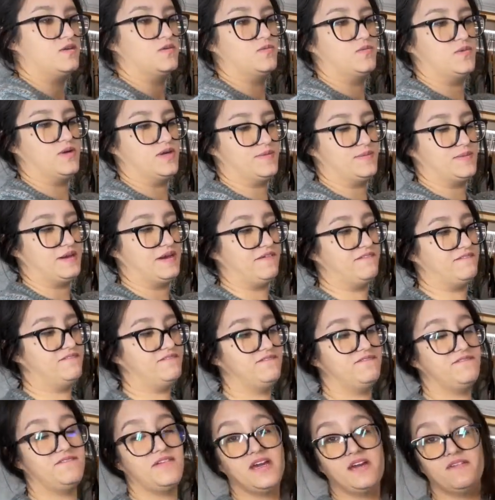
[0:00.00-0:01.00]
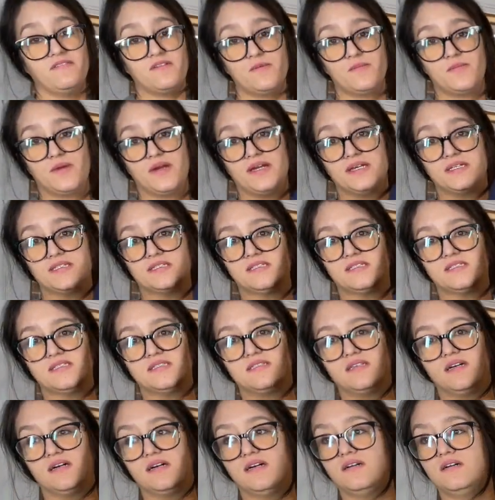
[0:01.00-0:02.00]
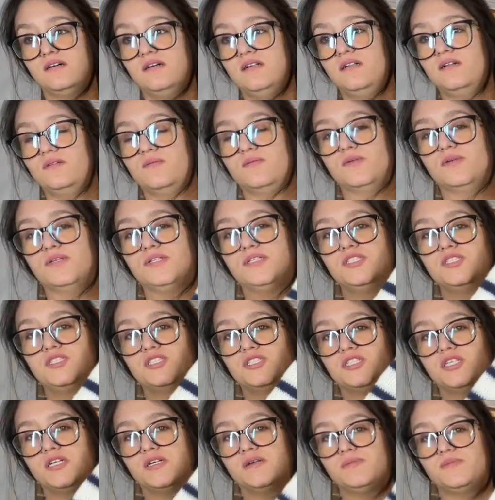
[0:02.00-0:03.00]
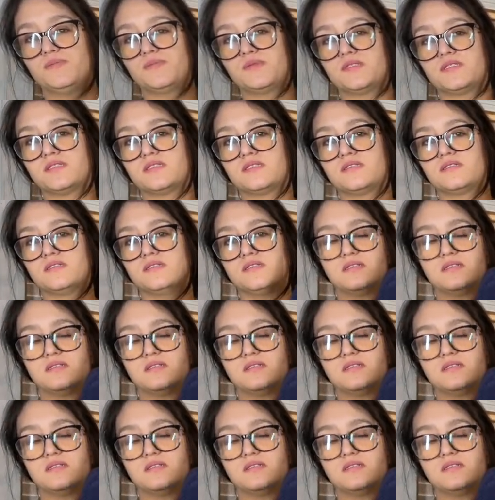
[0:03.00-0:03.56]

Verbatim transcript: One of my favorite brands to sell, Wooden Ships.